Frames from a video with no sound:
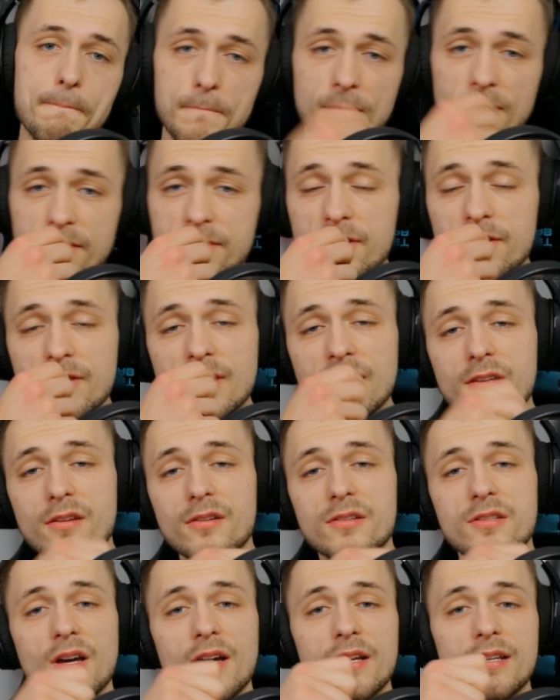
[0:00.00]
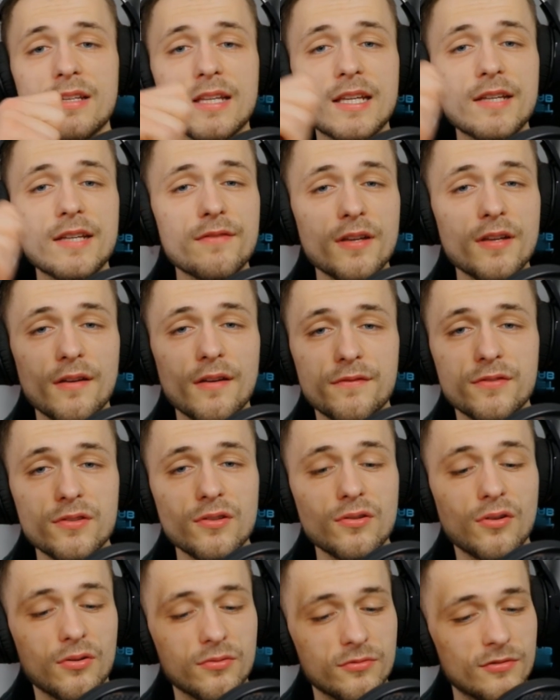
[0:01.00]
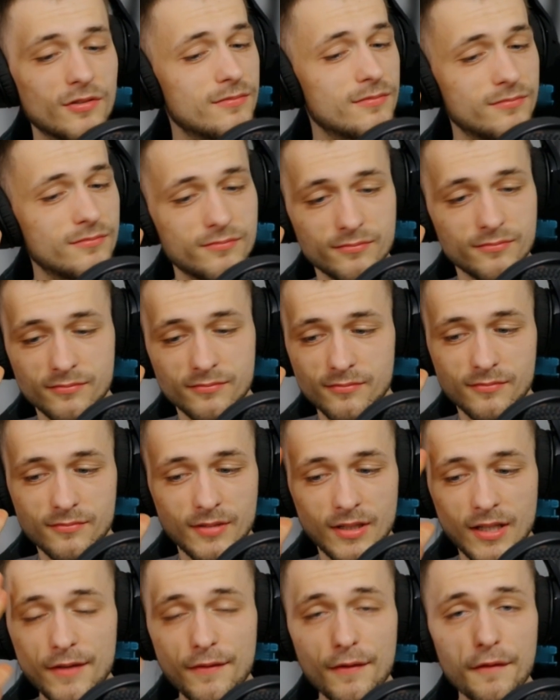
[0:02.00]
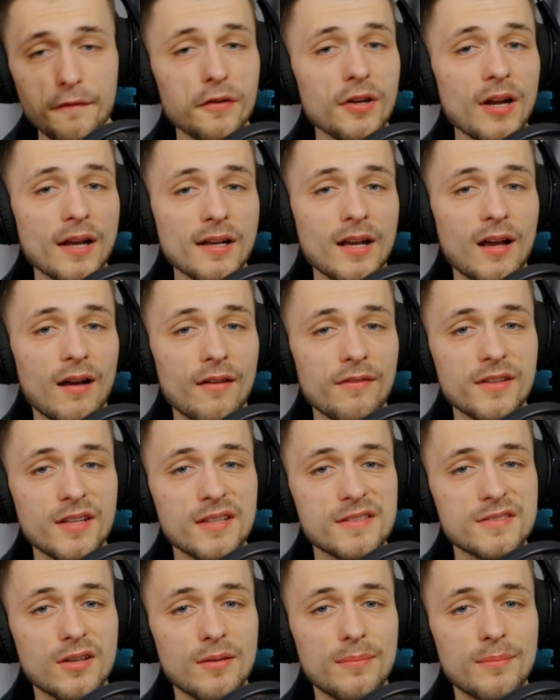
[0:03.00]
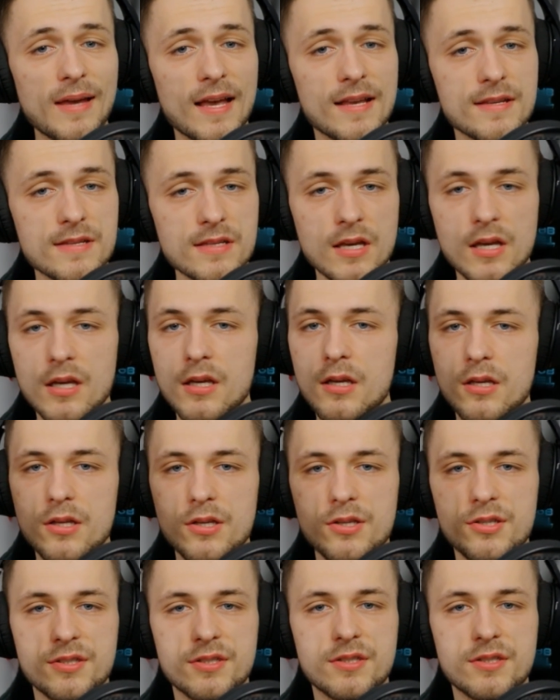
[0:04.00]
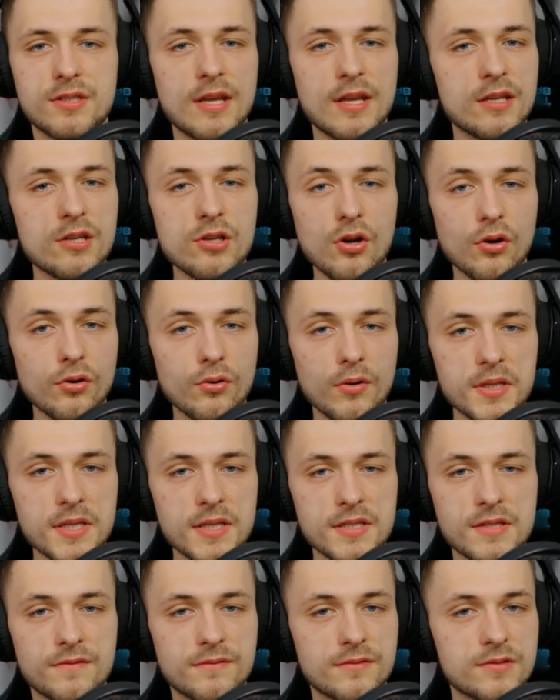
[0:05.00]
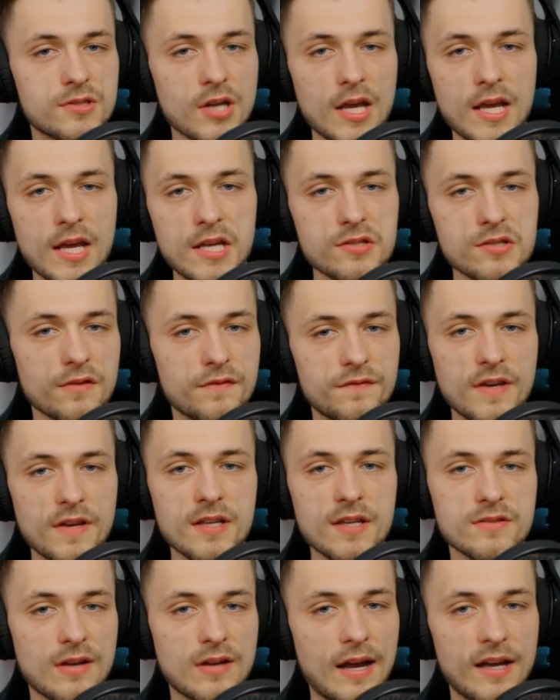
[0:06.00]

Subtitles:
if you think you're done, even if you're not confident it's going to pass, and you don't know what to change or fix or